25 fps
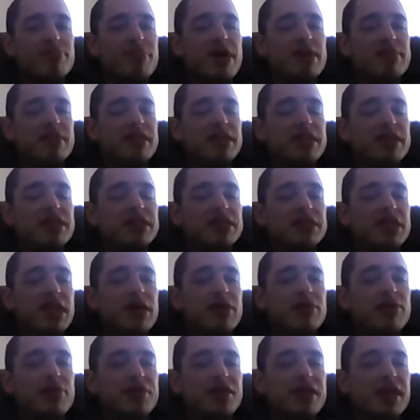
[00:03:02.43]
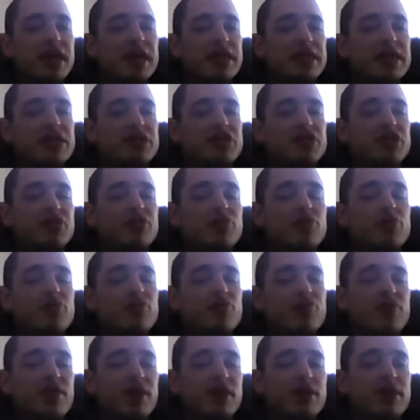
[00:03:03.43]
may be the single thing that you
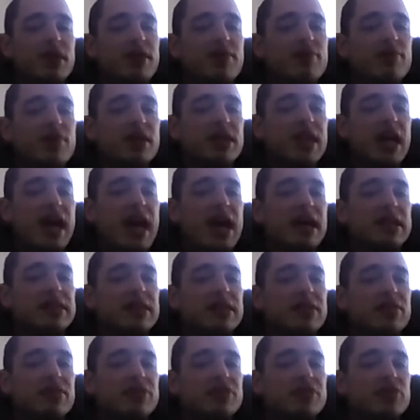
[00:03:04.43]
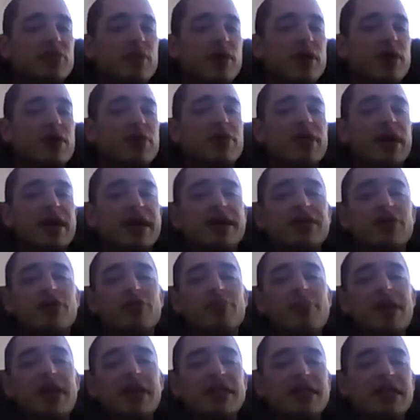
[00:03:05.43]
really want to add to your soil. Like
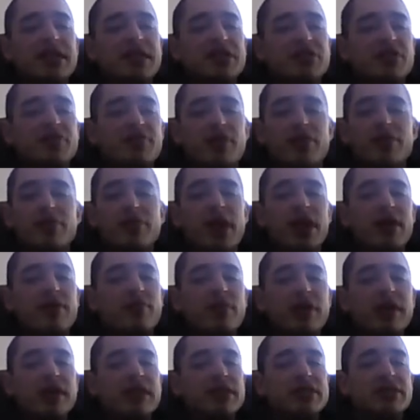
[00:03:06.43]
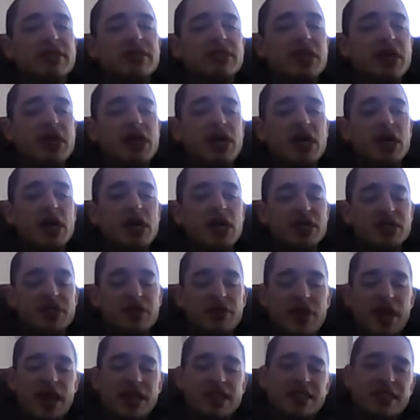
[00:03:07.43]
it'll make things grow like weeds.
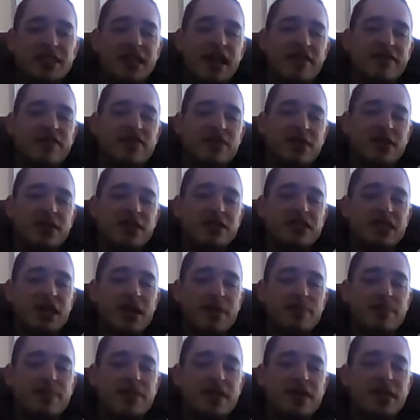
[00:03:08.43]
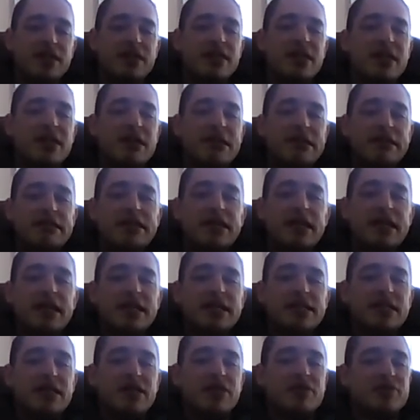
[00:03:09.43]
So that's definitely something
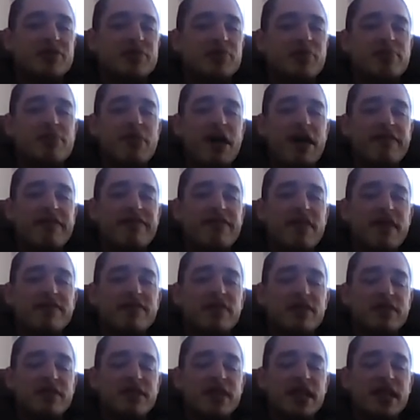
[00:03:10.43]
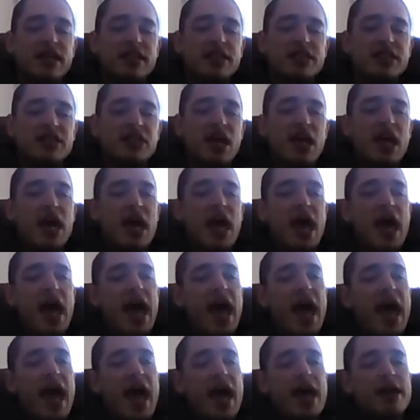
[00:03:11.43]
that, is one of my favorite things.
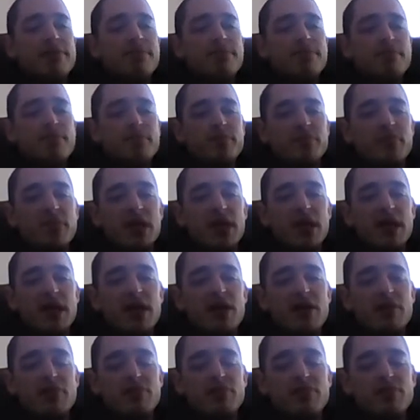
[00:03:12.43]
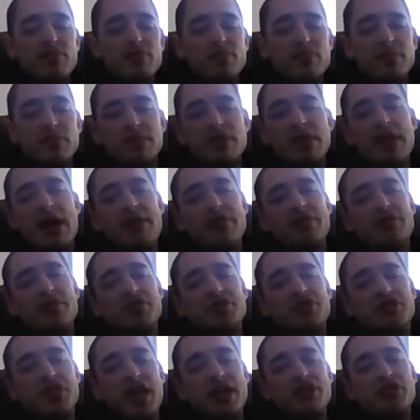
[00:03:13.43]
And, now
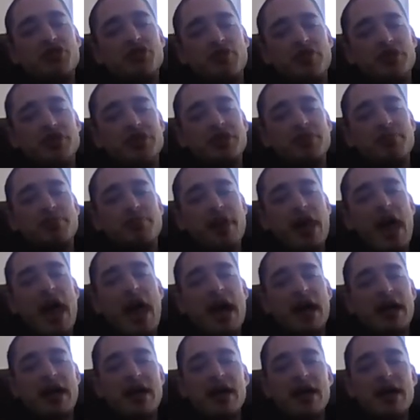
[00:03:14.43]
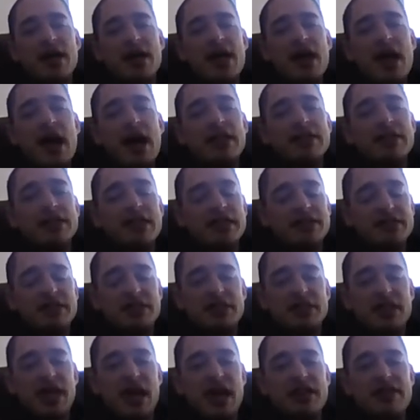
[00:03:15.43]
there's St. George's black. And this
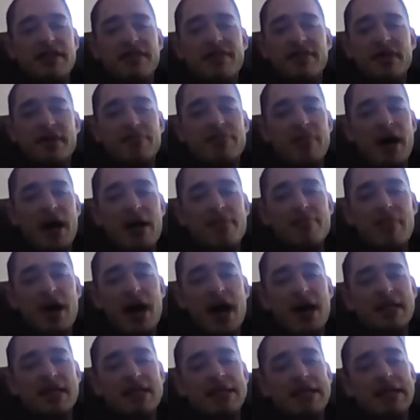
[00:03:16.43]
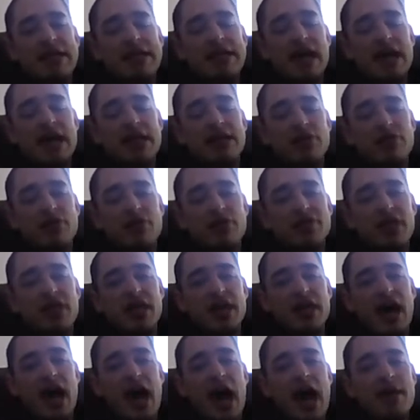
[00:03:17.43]
is kind of, in my mind, it kind of looks
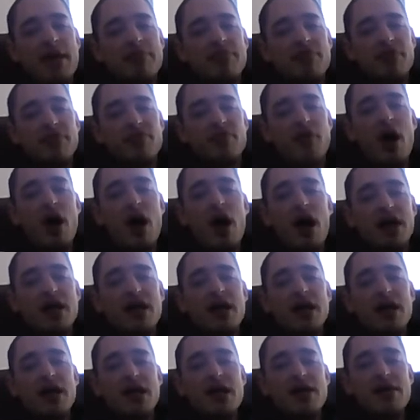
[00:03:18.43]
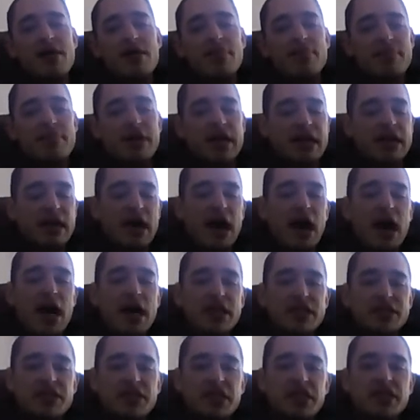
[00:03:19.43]
like a hybrid rock
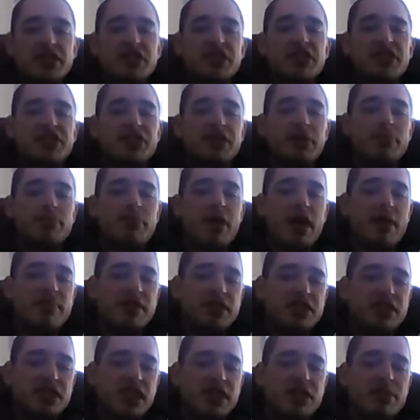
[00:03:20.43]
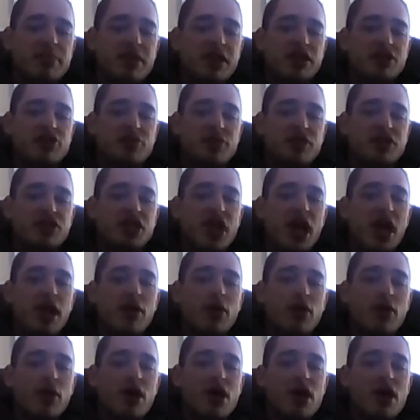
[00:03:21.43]
because it's maybe sedimentary shale.